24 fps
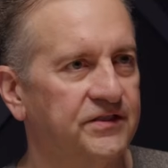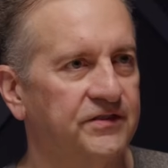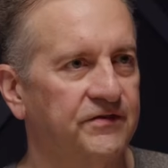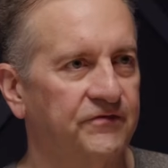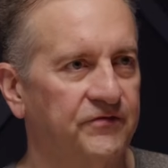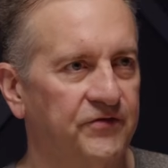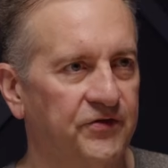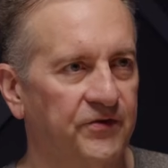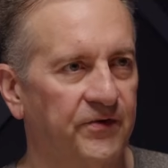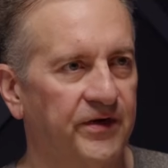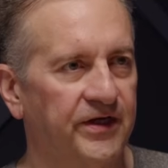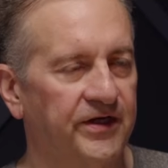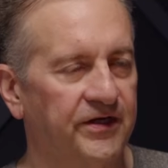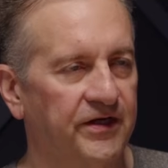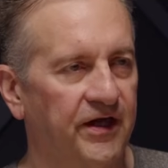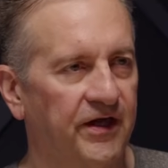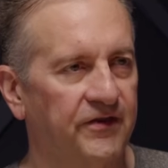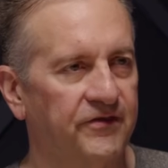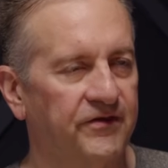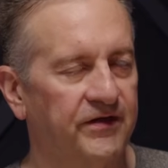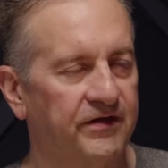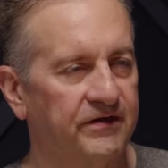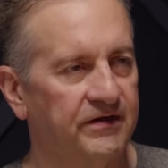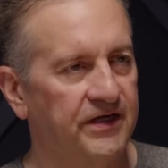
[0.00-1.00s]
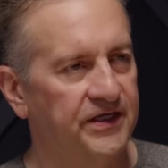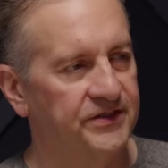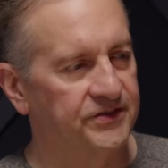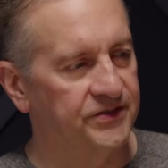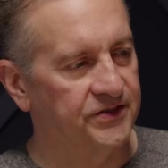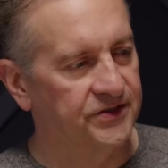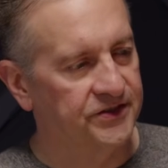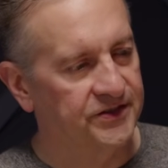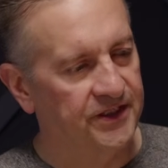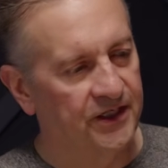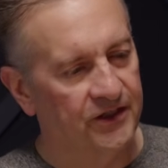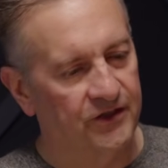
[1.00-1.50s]
of doing nothing? As
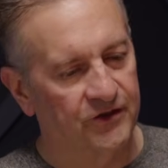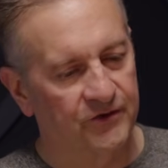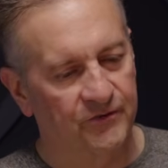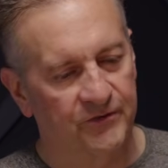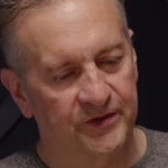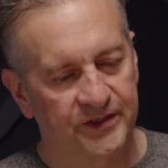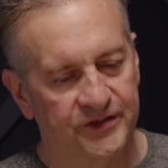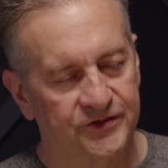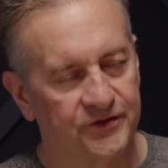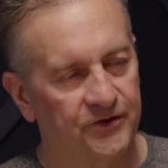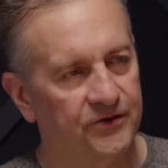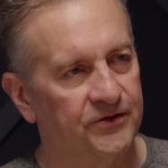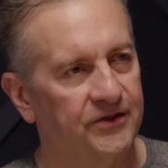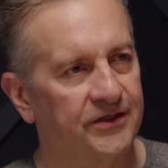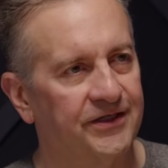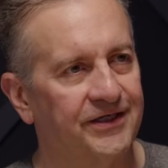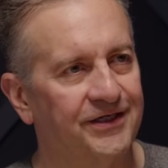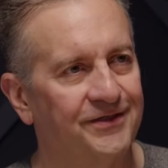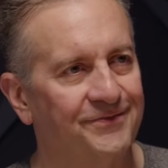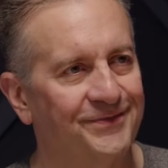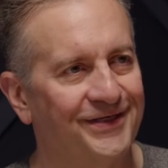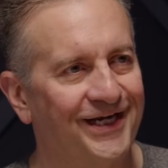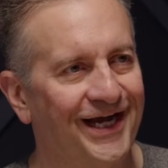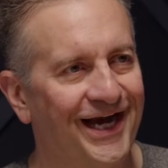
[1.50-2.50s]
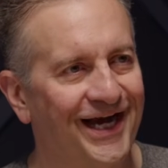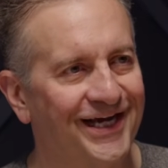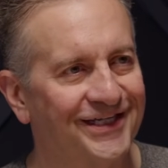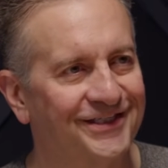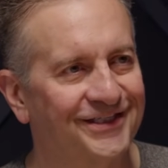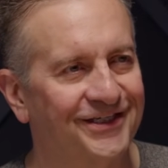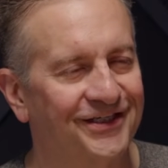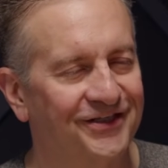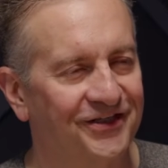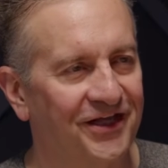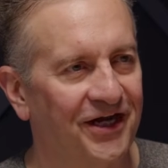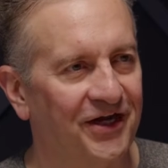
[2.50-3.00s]
a seller, we certainly could be
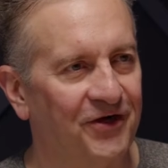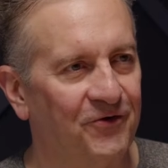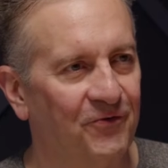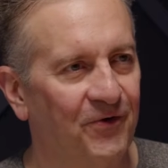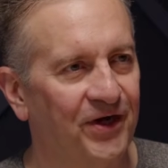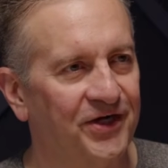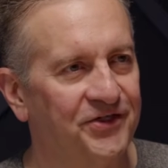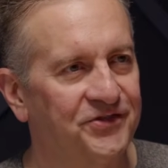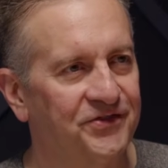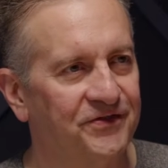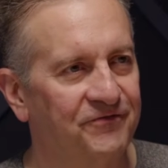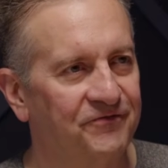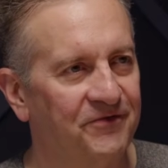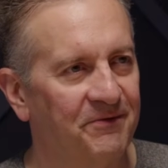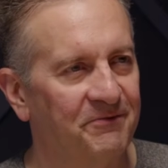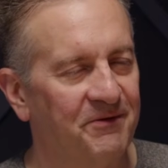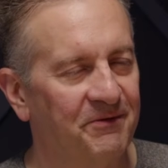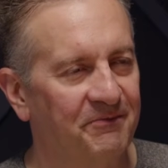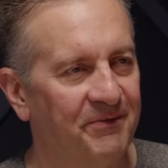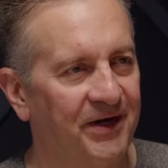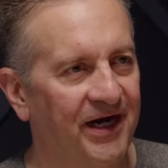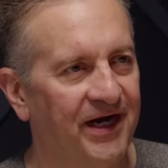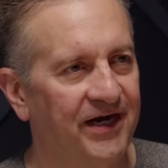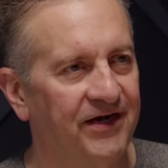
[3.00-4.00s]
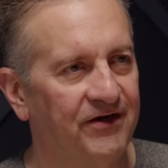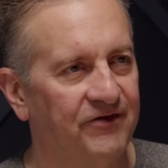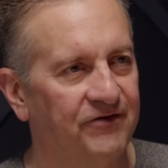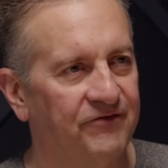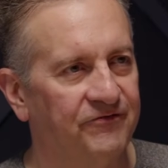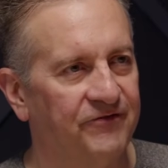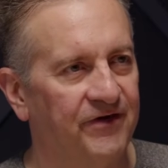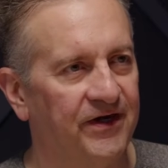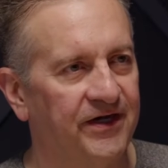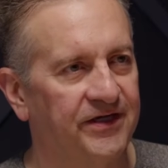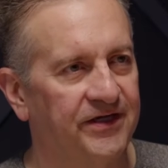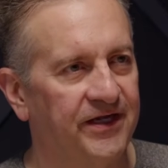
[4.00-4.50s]
asking that question from the buyer to
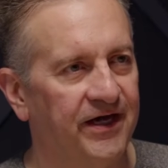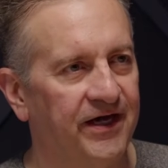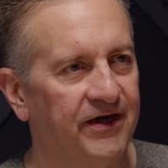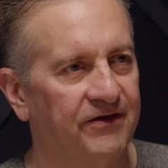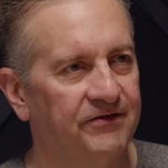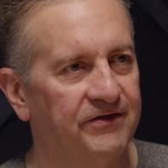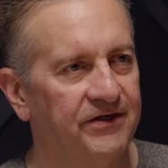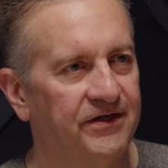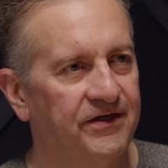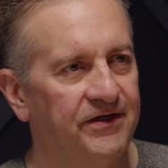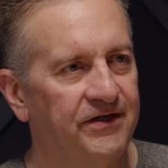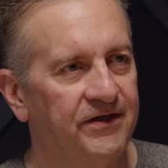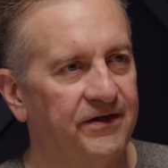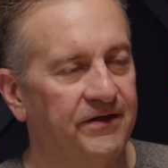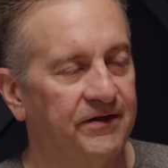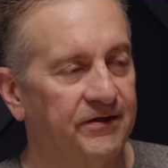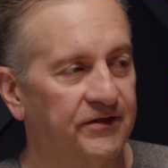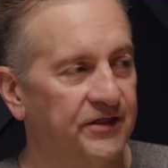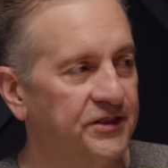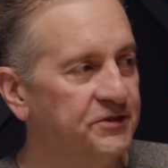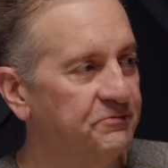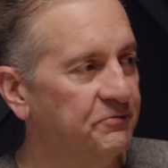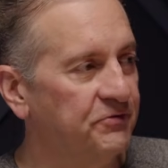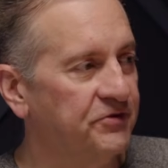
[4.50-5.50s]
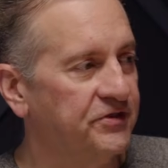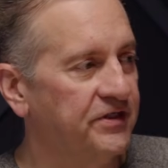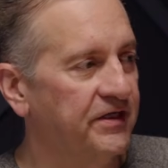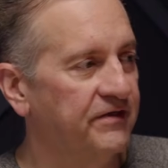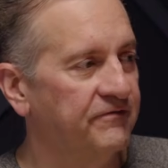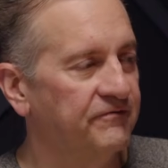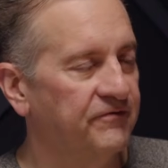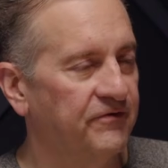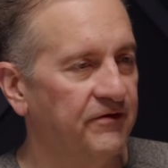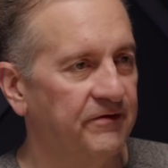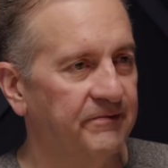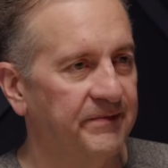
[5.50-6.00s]
find out. Let's
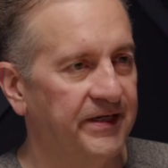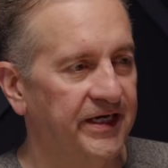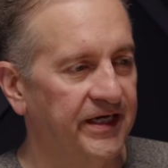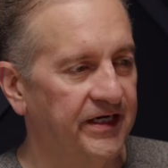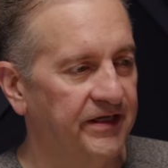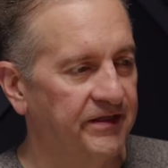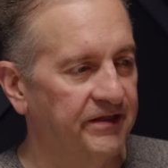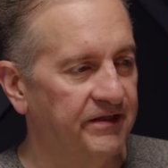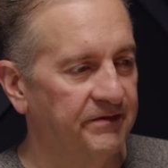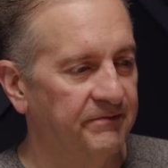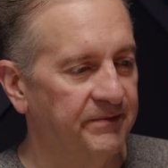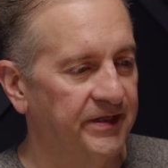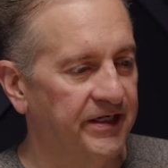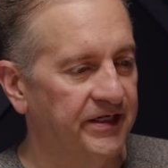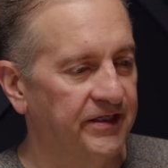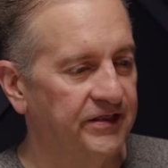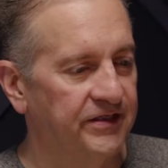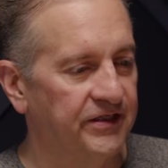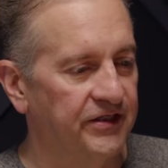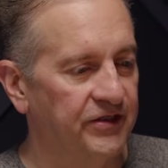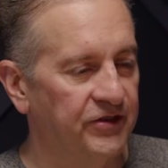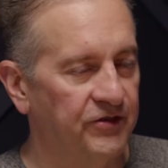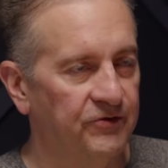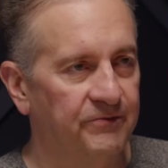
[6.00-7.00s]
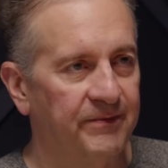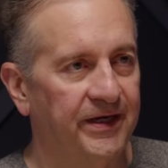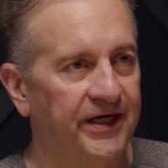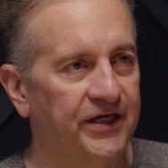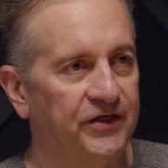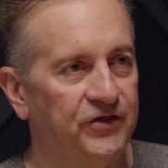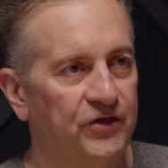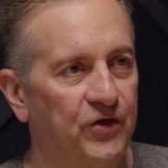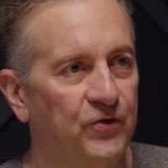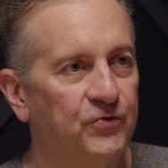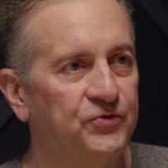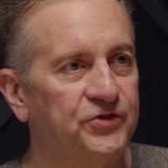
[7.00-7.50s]
pretend for a minute that you
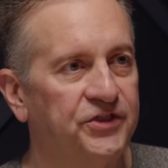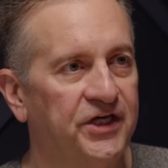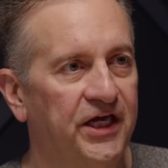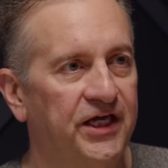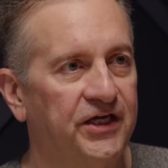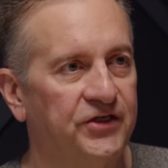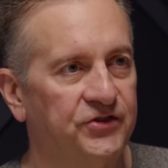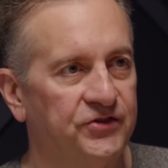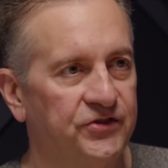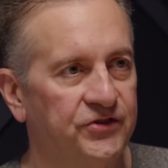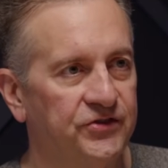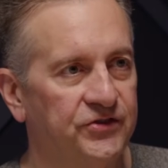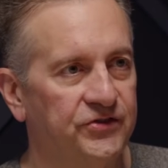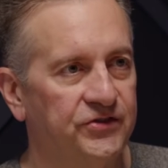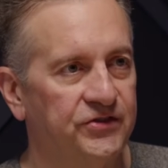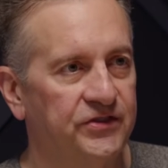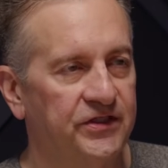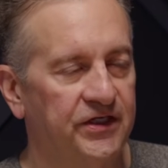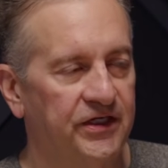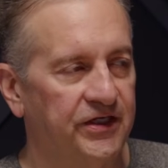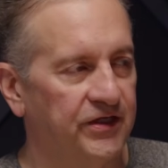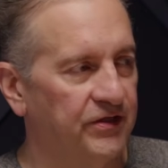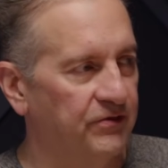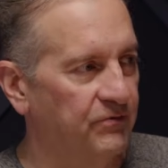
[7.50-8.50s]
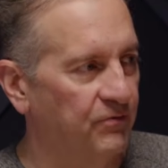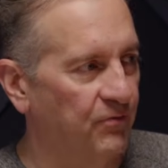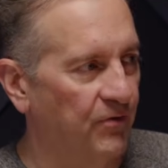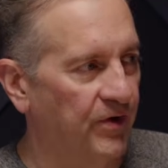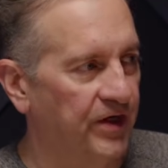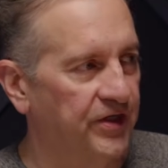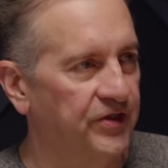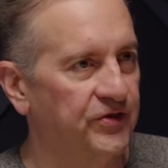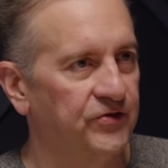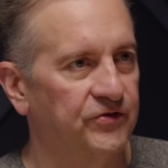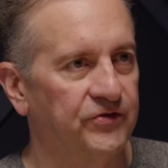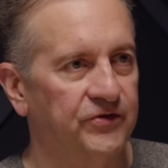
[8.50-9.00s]
make no changes in
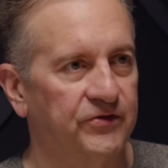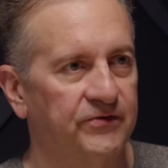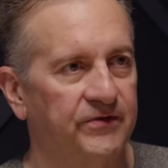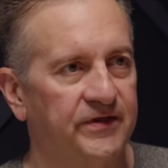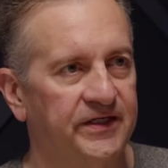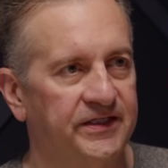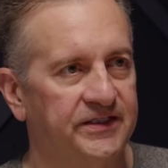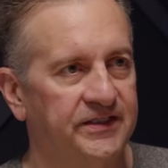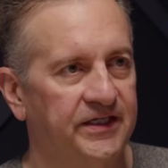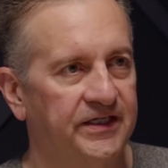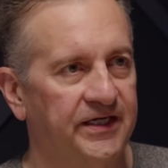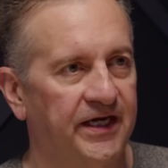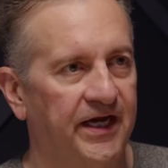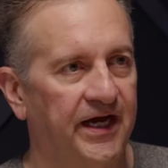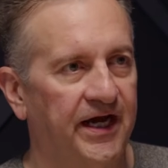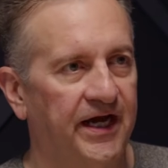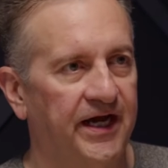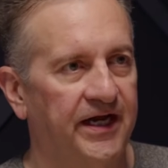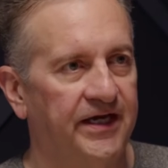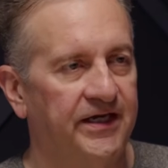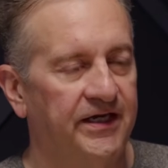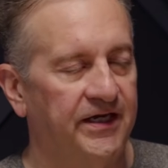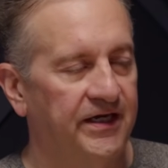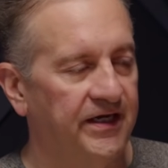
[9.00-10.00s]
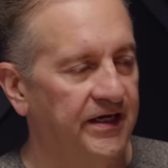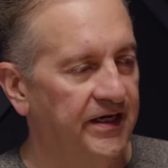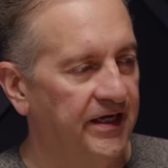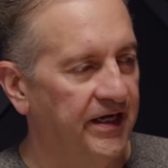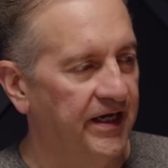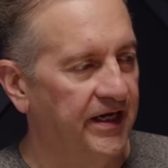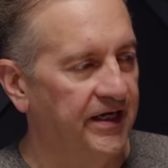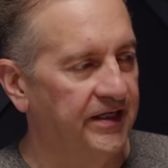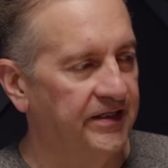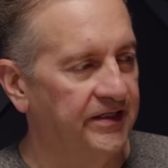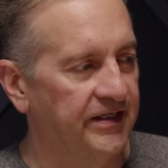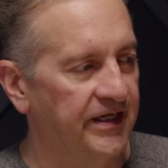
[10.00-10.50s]
what you're doing today,
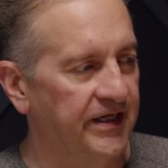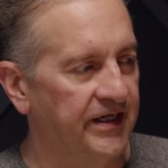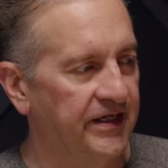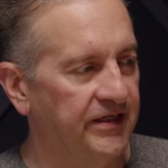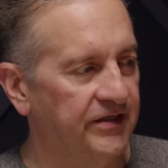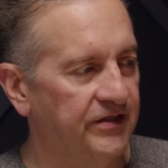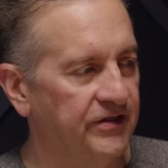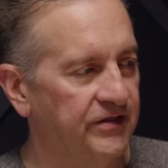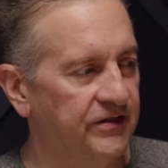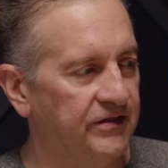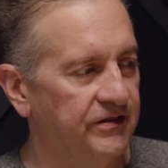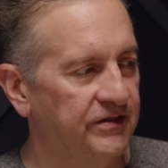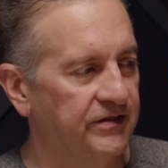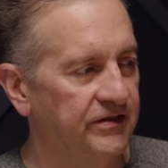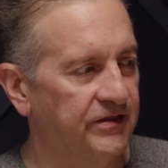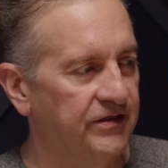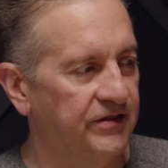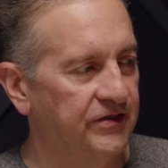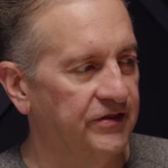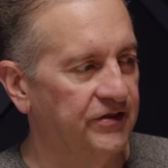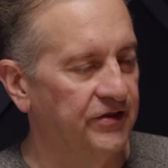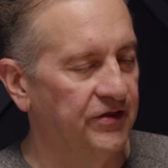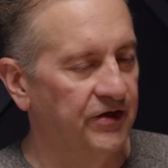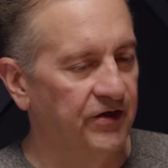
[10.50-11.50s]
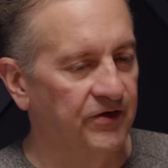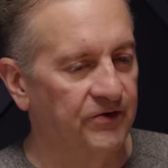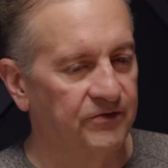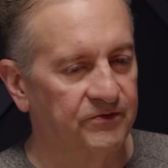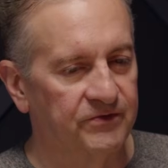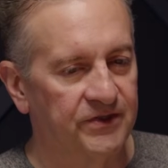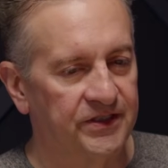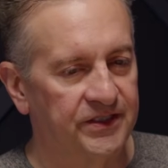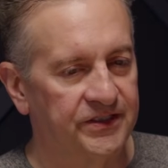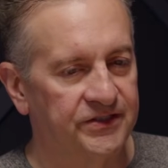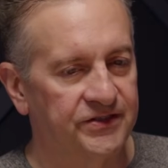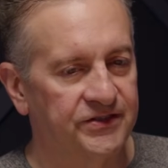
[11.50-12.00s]
and that
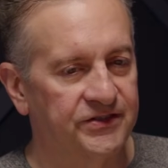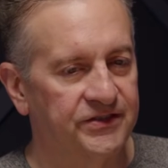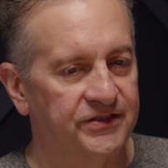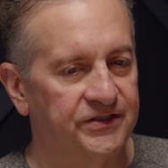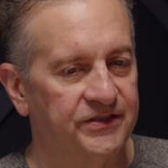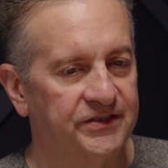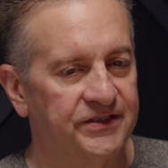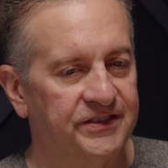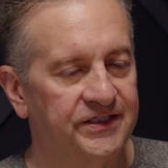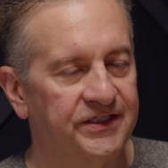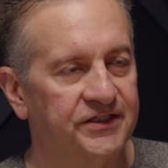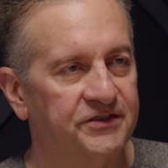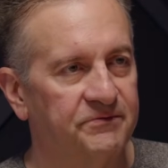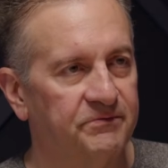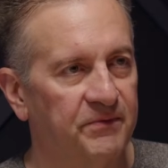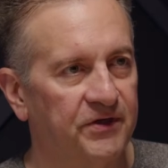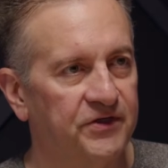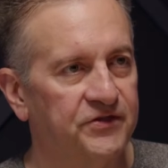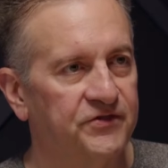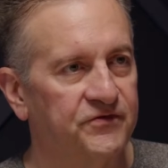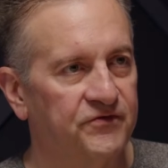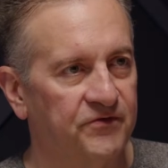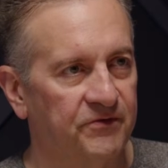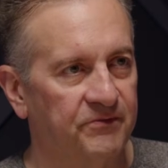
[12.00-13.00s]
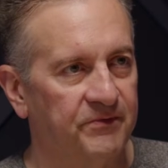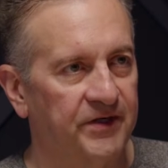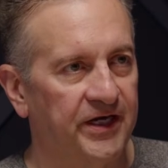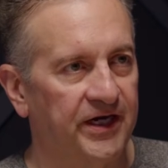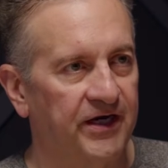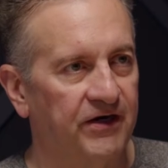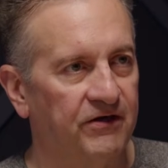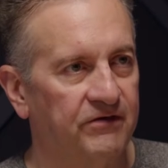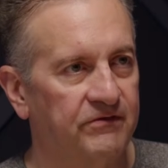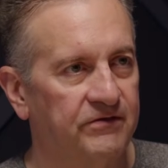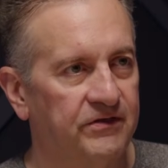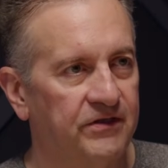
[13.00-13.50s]
it's 6 months from
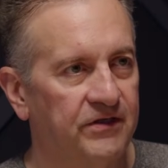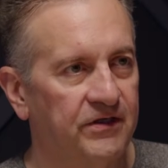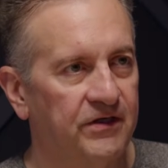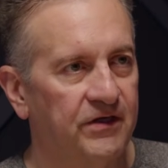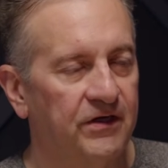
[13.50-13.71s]
now.